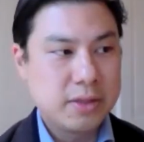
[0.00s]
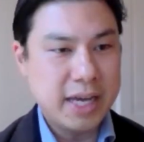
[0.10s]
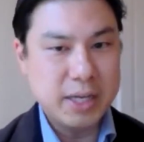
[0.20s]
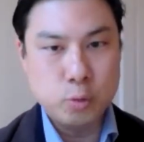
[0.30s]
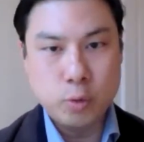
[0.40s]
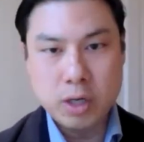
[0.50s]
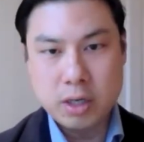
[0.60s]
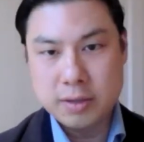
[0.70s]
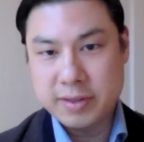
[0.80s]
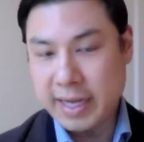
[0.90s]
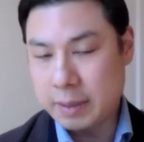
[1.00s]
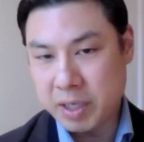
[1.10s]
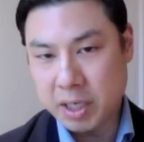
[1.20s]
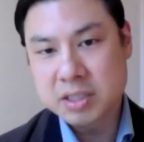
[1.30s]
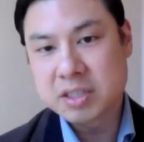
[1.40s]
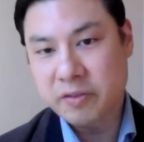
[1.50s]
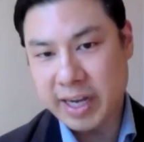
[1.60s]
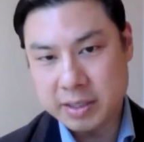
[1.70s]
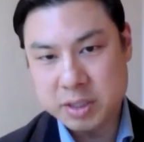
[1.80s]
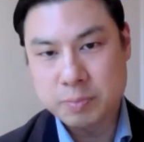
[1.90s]
They had been under
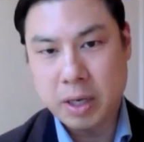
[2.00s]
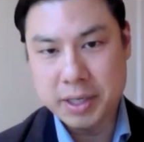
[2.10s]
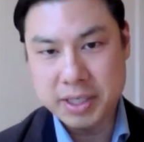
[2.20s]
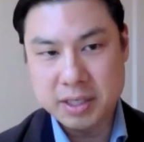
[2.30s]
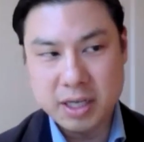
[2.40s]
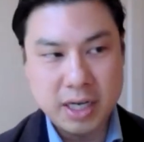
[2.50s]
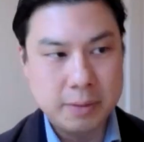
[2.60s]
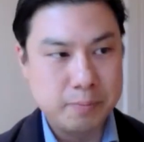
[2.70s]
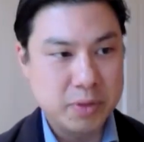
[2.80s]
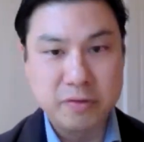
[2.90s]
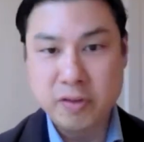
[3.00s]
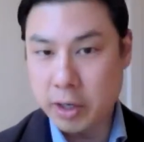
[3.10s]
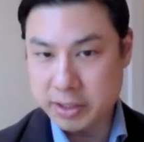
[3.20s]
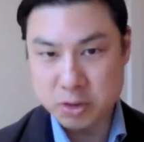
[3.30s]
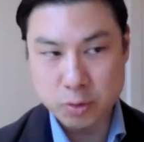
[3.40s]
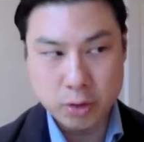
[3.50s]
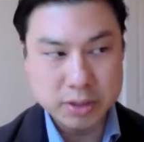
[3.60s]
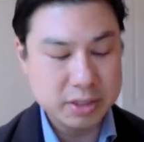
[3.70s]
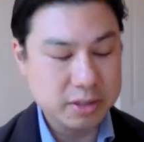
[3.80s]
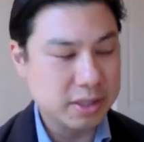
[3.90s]
surveillance by the Flying
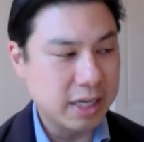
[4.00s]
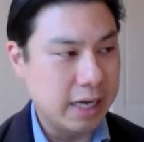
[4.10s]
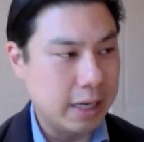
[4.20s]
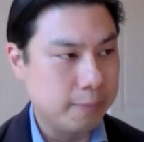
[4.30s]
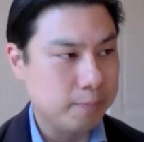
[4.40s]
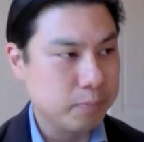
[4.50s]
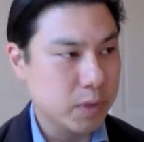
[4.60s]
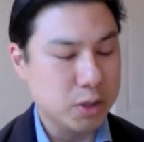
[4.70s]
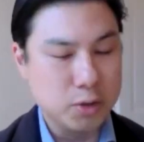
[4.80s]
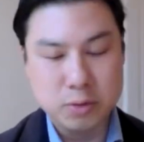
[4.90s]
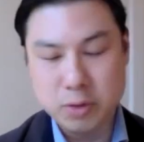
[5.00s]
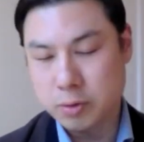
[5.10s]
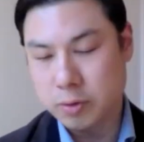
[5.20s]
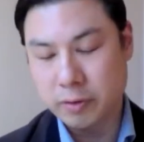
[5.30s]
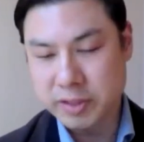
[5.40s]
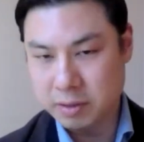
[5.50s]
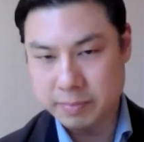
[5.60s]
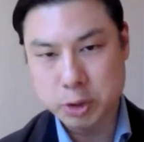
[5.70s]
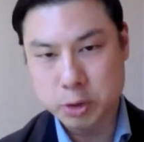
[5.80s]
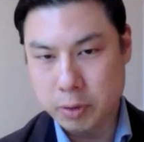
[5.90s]
Squad, who obviously the
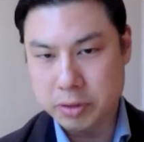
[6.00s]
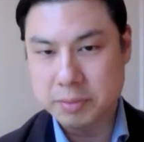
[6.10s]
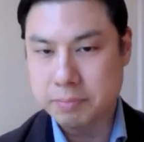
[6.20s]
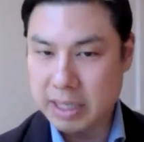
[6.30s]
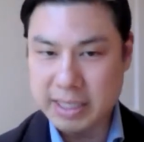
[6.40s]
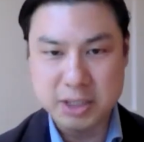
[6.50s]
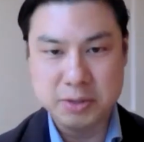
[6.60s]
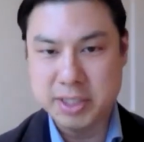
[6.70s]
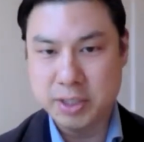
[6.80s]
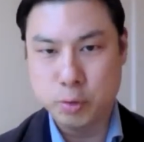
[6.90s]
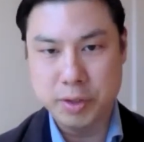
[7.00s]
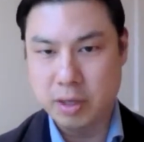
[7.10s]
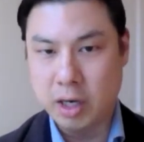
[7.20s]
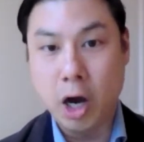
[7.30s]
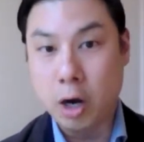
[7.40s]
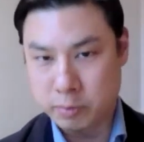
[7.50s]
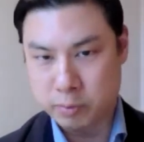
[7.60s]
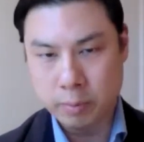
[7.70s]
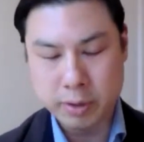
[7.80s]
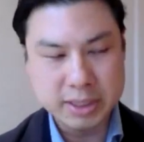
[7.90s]
Metropolitan Police, who deal with armed
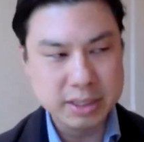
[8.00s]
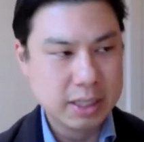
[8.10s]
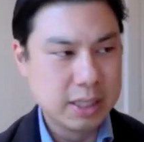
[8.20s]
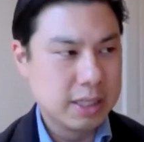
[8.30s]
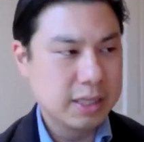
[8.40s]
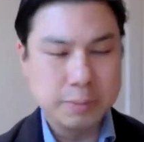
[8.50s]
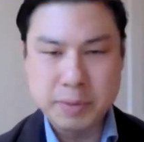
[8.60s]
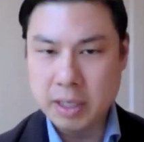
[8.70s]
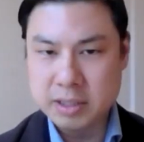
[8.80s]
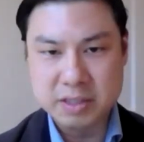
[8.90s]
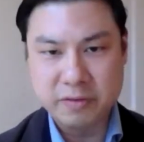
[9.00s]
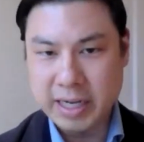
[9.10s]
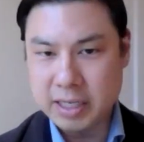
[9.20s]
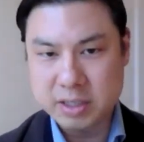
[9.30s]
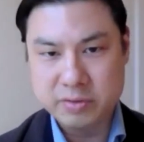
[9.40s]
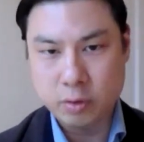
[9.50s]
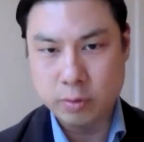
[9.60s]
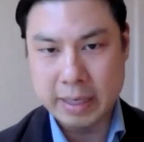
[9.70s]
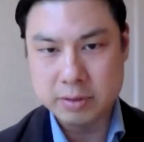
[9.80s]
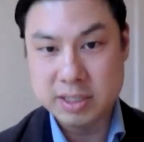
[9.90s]
robberies. They've been under surveillance for
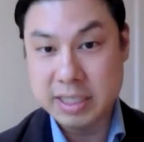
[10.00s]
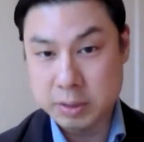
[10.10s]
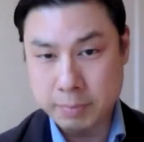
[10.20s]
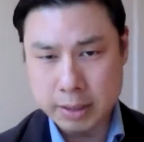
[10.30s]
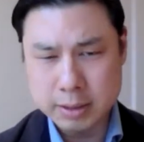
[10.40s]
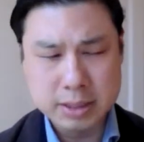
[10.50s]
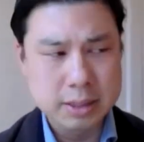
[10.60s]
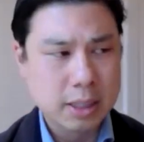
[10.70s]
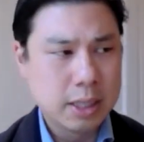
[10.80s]
about 6 months.